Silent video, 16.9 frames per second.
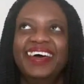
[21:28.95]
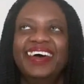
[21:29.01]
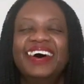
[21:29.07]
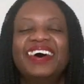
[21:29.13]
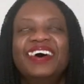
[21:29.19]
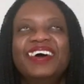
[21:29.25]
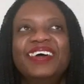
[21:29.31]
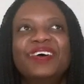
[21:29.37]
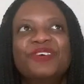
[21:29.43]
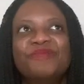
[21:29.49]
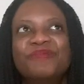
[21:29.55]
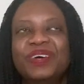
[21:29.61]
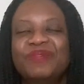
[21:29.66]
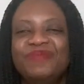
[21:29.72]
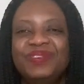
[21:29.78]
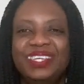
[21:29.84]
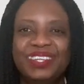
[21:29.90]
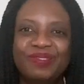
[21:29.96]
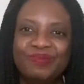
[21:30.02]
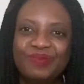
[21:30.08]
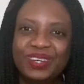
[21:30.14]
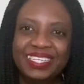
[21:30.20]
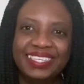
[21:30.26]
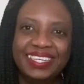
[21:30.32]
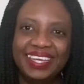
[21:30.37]
I hope I meet him
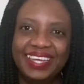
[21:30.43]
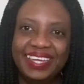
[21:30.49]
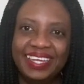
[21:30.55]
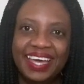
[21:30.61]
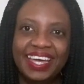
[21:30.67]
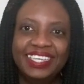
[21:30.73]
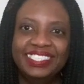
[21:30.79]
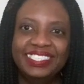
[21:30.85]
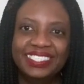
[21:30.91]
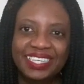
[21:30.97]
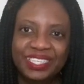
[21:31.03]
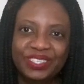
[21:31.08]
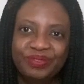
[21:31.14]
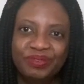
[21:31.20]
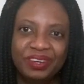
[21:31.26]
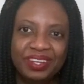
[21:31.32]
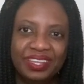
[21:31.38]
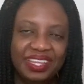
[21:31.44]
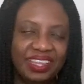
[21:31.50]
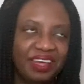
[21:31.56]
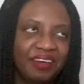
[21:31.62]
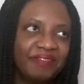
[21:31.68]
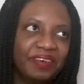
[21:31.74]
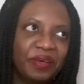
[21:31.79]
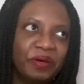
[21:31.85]
one day. I genuinely
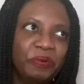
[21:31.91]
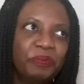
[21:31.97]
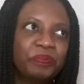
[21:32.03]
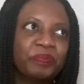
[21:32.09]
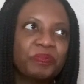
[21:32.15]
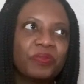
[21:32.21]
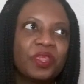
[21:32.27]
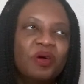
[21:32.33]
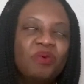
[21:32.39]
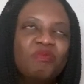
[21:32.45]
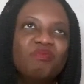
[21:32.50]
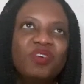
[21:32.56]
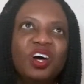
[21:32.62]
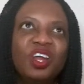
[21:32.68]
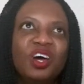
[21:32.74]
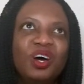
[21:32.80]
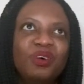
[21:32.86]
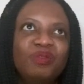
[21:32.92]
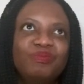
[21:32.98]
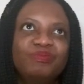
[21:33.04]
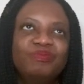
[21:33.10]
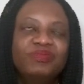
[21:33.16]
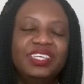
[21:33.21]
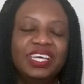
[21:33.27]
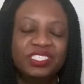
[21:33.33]
love him. But
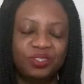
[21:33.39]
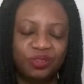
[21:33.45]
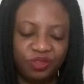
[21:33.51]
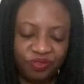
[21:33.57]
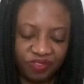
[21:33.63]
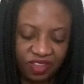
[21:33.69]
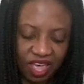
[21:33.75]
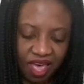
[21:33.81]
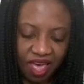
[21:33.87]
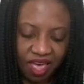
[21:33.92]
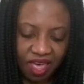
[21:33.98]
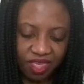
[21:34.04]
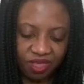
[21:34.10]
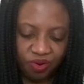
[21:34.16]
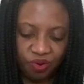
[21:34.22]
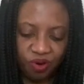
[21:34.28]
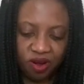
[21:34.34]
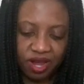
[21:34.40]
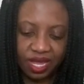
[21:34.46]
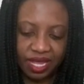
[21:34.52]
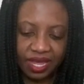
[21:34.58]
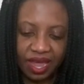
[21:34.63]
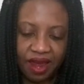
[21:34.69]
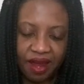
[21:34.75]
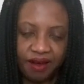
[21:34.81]
yeah, so you've got
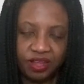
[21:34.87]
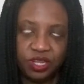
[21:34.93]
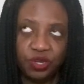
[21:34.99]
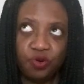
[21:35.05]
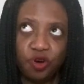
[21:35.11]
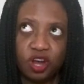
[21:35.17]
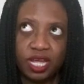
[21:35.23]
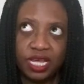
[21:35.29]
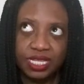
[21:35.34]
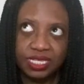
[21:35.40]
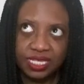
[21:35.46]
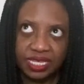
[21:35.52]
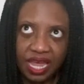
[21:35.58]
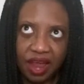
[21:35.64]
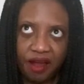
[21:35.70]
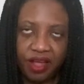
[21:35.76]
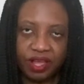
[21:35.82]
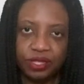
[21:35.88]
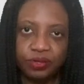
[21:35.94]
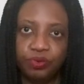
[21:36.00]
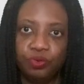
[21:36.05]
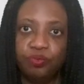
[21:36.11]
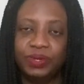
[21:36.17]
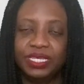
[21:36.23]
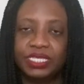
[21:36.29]
URN's character,
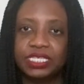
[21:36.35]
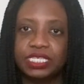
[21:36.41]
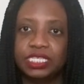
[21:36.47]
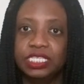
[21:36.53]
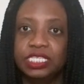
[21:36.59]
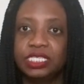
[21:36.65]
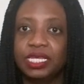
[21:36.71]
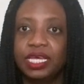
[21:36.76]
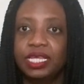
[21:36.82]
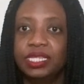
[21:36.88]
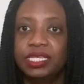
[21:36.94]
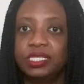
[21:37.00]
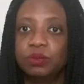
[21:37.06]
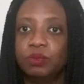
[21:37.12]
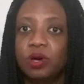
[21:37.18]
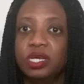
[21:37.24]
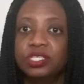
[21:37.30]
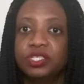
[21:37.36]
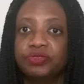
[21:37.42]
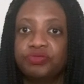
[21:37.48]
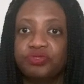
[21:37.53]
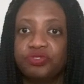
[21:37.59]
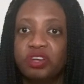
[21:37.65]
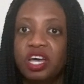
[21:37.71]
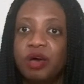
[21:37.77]
who basically is like, these monsters
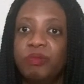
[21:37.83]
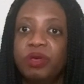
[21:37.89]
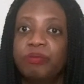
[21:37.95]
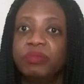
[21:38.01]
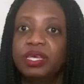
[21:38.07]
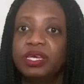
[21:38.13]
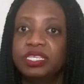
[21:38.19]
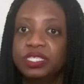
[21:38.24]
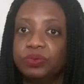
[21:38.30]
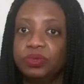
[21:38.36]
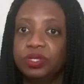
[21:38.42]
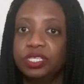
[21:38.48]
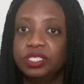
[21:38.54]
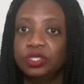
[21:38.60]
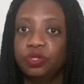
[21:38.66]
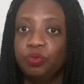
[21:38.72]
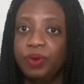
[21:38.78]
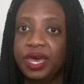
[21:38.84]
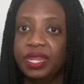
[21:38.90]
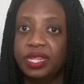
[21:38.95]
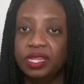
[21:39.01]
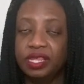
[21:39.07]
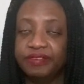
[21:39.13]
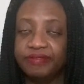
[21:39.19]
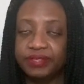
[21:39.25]
are coming because we as
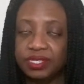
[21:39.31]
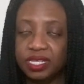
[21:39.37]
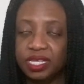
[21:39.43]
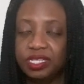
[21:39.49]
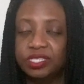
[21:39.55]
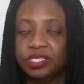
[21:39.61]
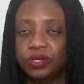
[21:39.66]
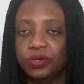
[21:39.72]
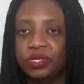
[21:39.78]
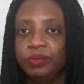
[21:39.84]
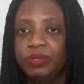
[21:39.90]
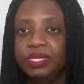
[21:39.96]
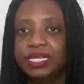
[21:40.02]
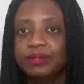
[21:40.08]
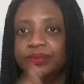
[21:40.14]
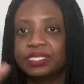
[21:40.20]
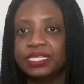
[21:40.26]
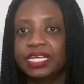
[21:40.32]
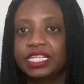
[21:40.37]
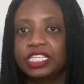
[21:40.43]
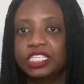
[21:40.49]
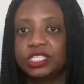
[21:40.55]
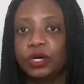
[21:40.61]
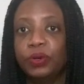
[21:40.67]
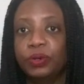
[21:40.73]
humanity have sinned. So he becomes like
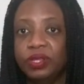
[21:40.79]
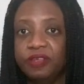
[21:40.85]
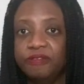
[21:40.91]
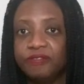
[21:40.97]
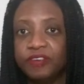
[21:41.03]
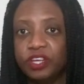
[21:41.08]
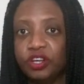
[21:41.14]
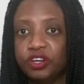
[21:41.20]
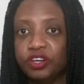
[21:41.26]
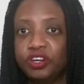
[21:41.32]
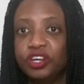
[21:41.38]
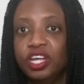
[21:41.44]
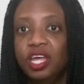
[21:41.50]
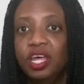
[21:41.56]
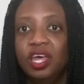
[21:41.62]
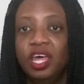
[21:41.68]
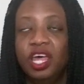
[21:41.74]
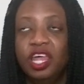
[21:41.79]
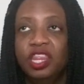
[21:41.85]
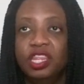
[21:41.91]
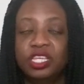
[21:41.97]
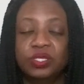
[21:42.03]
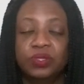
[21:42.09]
this holy figure in